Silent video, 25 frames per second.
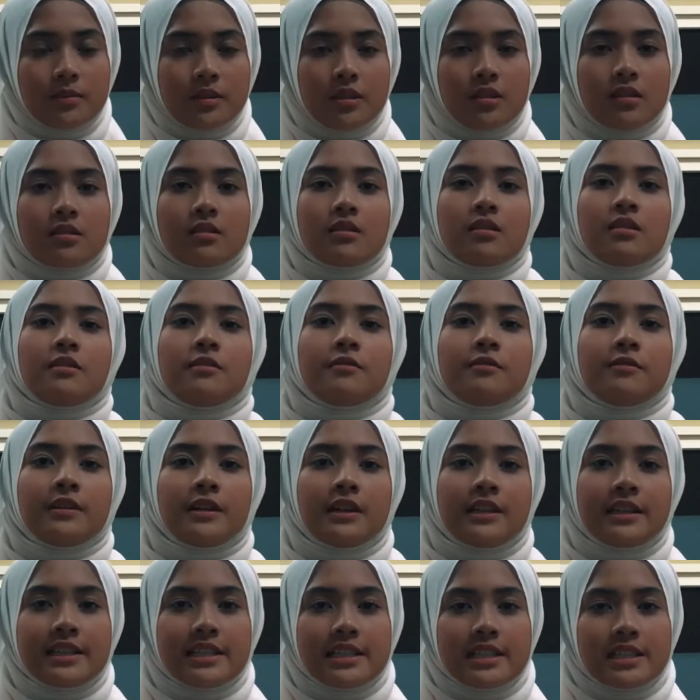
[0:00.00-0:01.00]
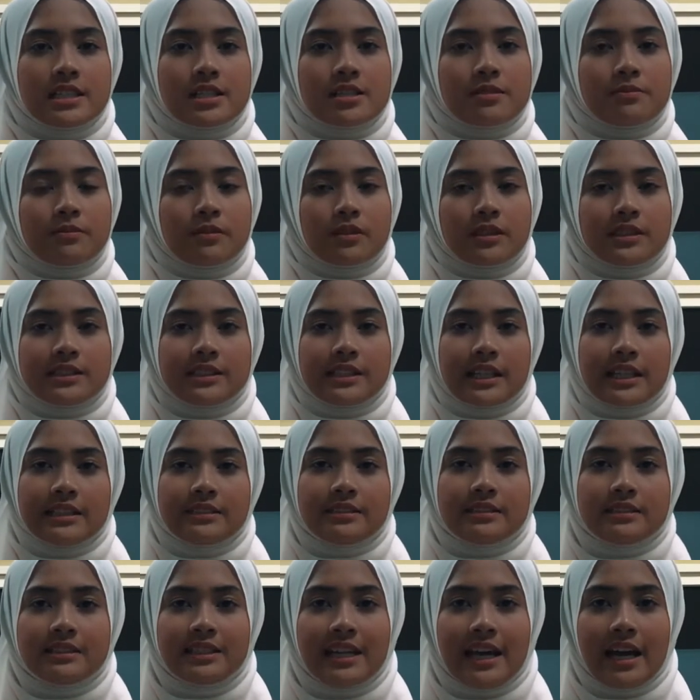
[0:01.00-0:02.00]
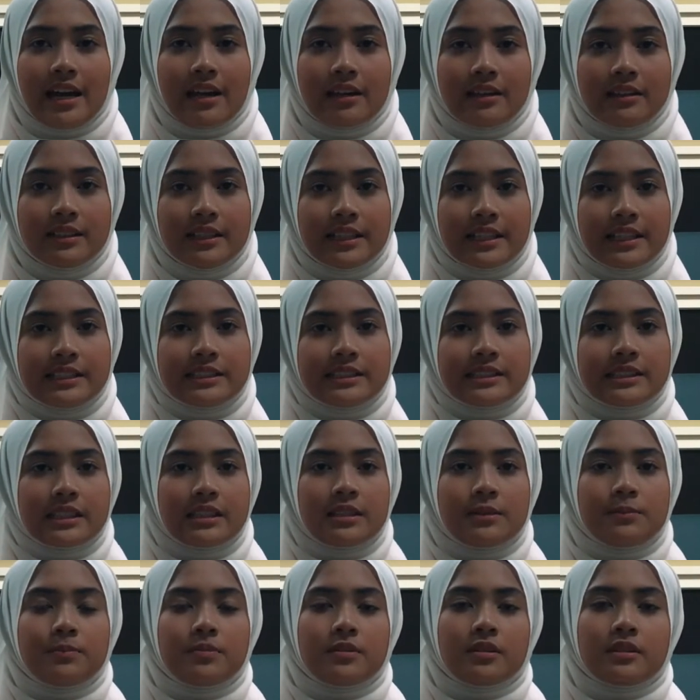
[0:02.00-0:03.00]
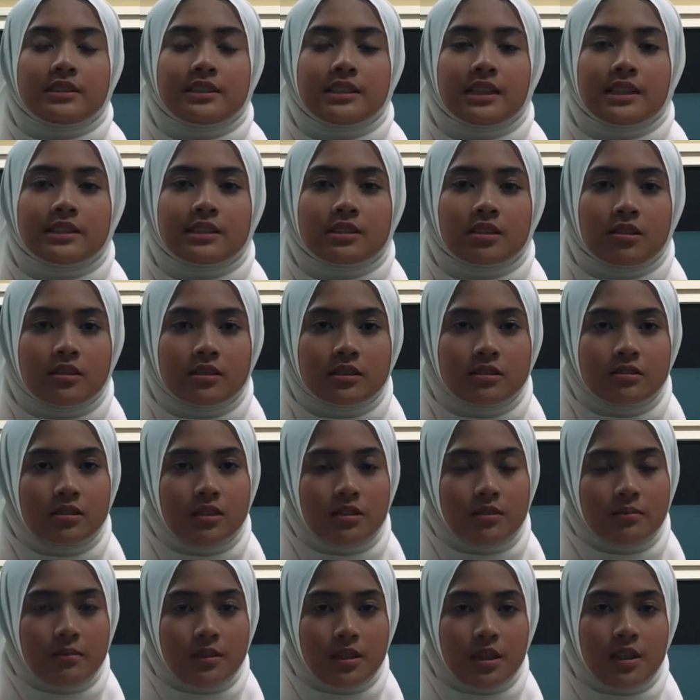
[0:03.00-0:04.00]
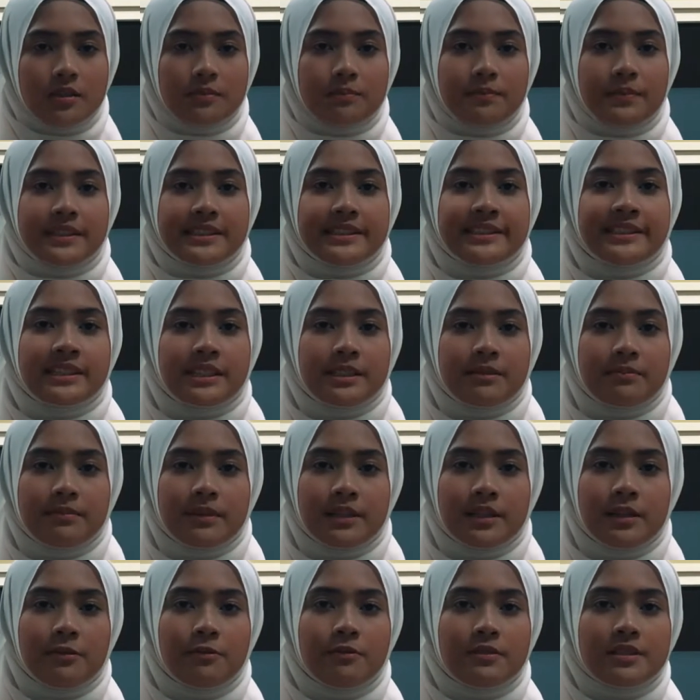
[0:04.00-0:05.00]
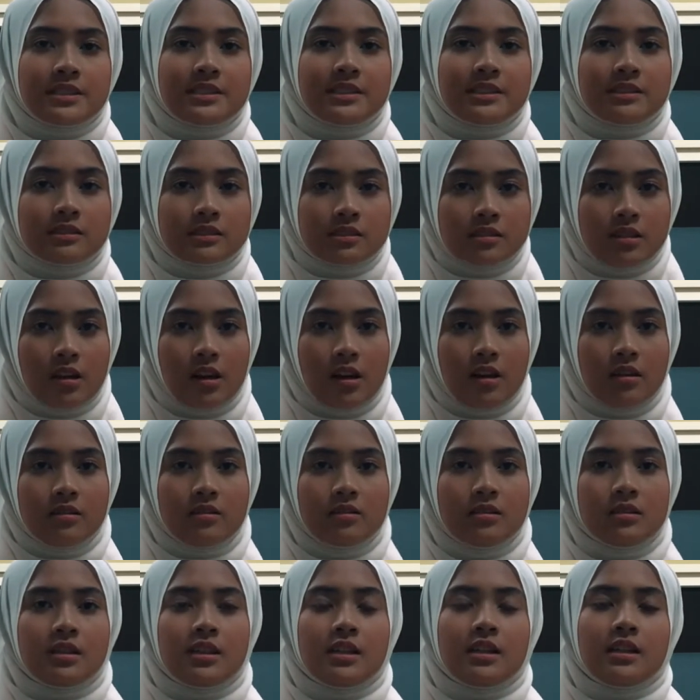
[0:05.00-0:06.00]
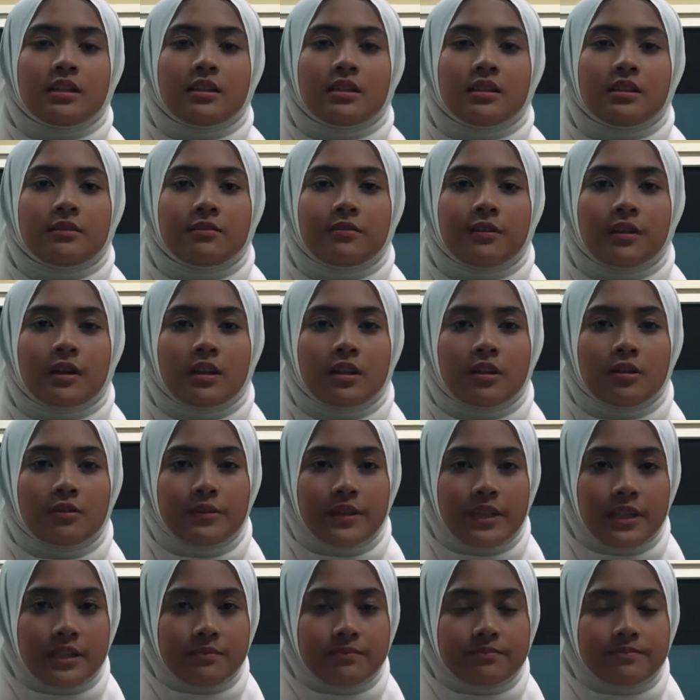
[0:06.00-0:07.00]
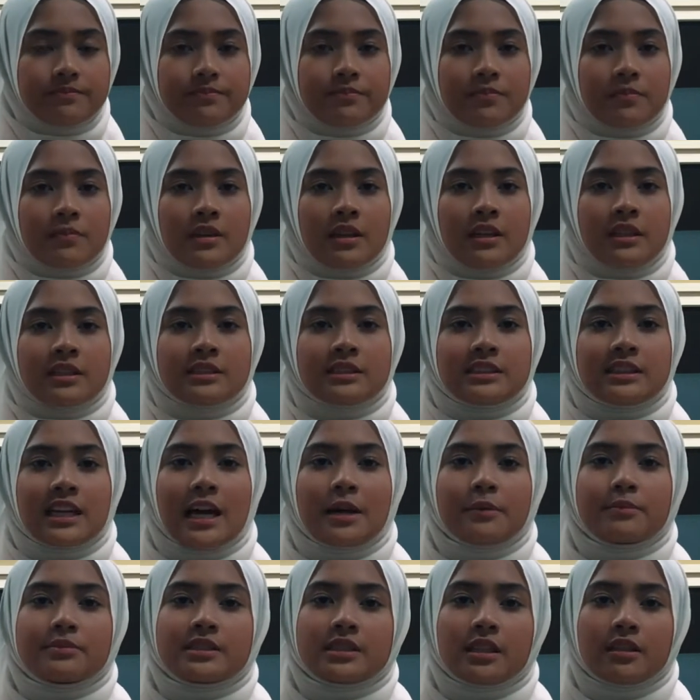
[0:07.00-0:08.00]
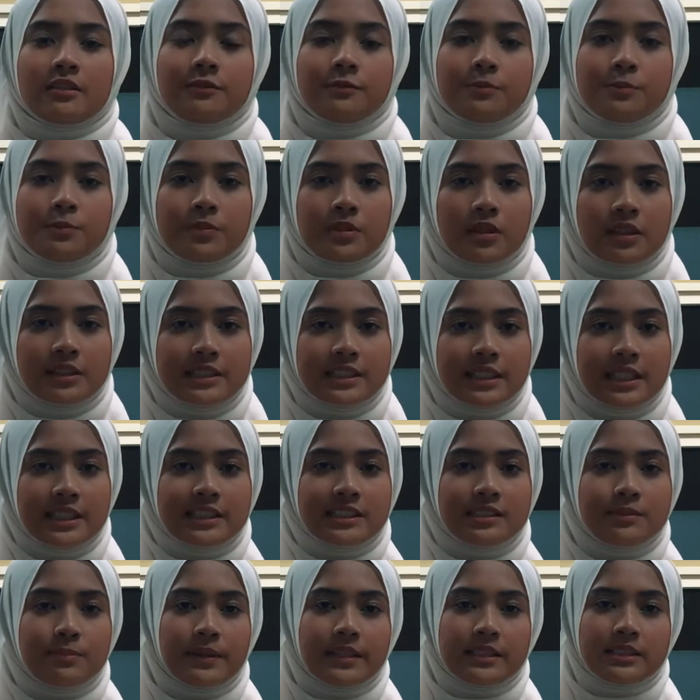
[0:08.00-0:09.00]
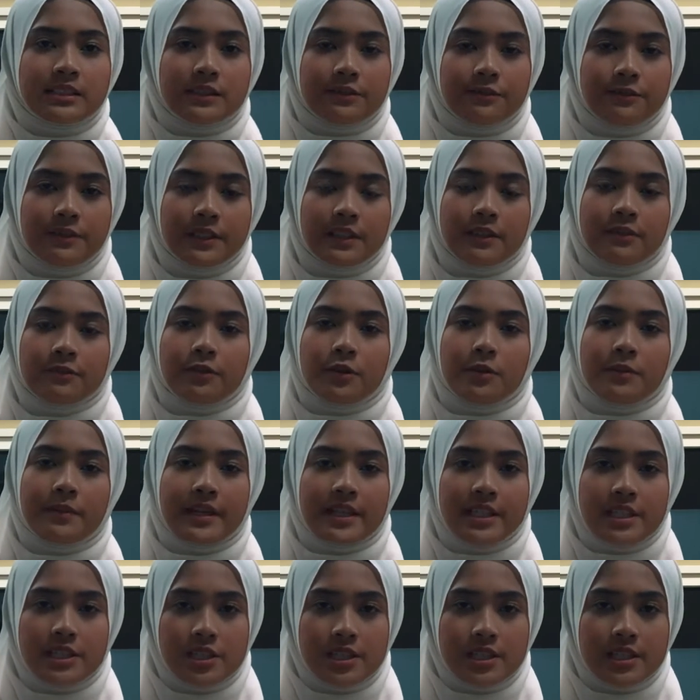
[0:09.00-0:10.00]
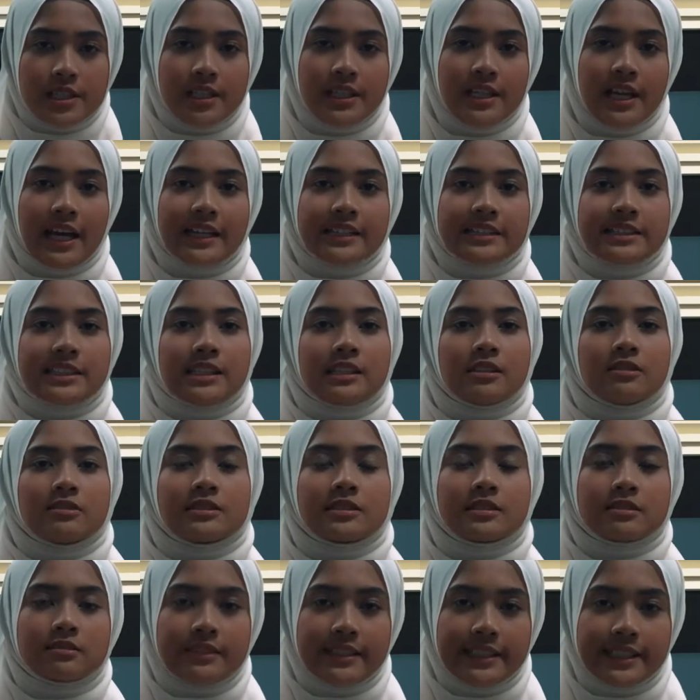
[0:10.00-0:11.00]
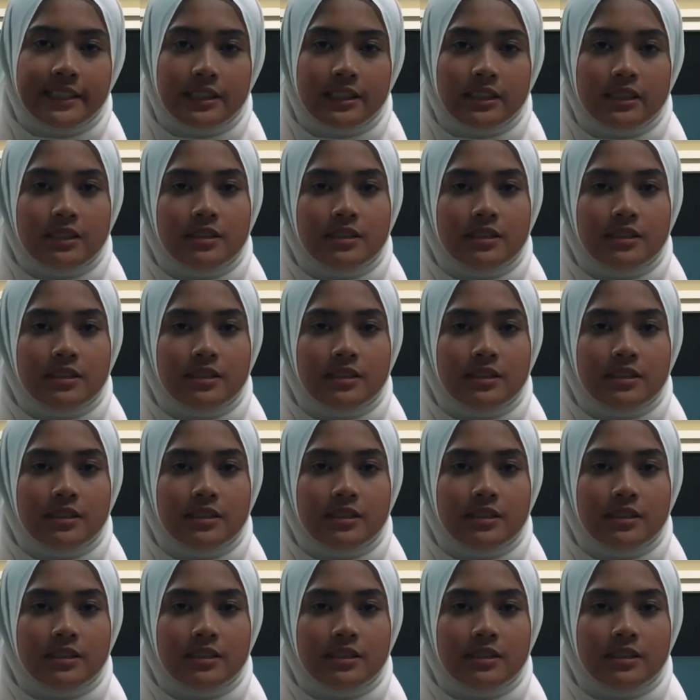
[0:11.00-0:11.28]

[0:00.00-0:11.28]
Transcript: block. For each process, there is a process control block PCB which store the following types of process-specific information as illustrated.